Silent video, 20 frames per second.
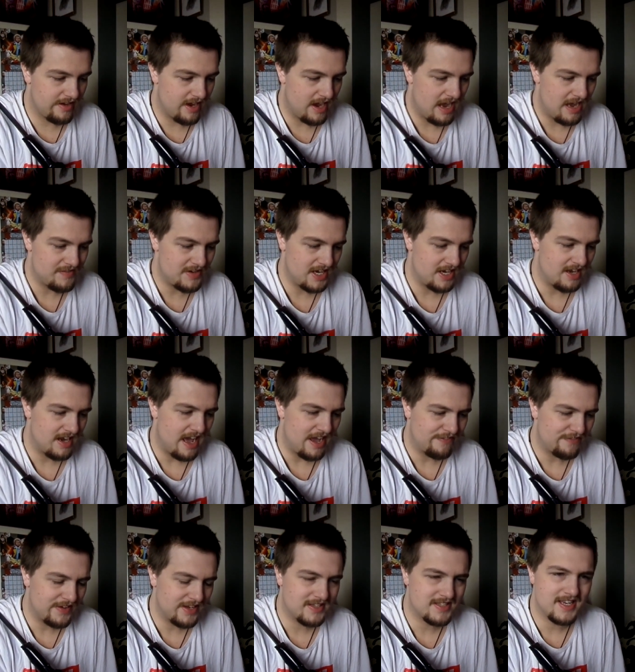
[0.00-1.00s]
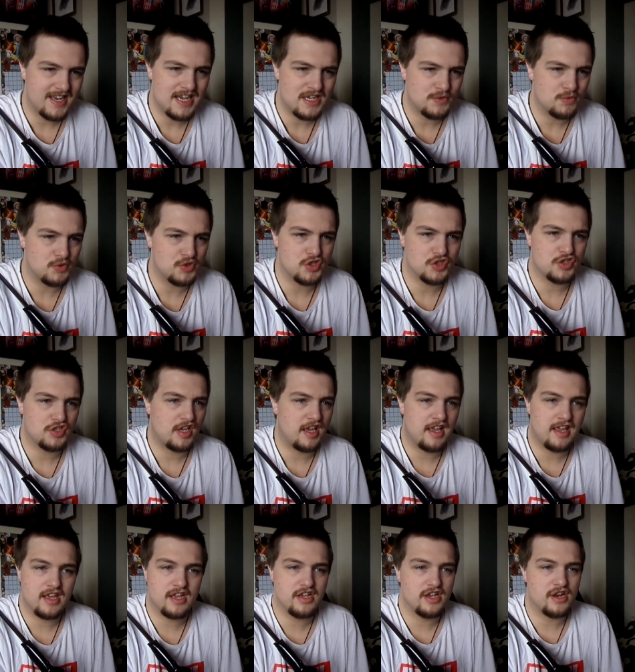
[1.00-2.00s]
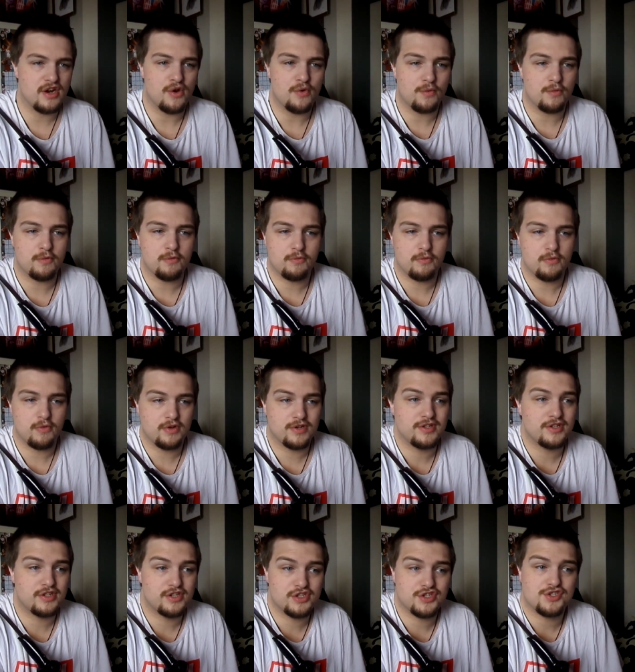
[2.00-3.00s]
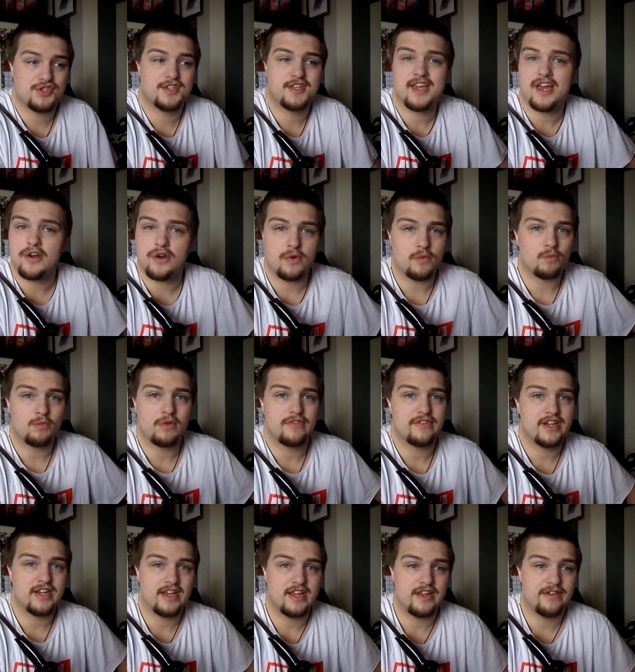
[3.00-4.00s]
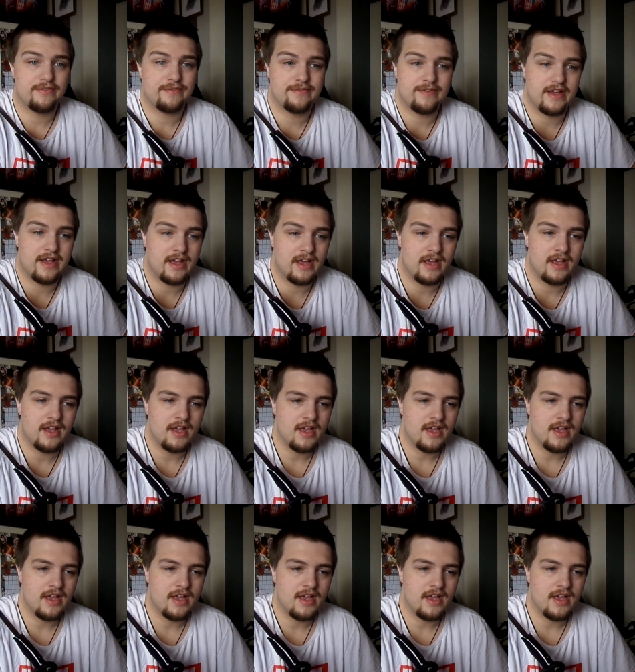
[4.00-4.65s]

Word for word: I mean, I think Diaz would just, you know, just get on with it if... Uh,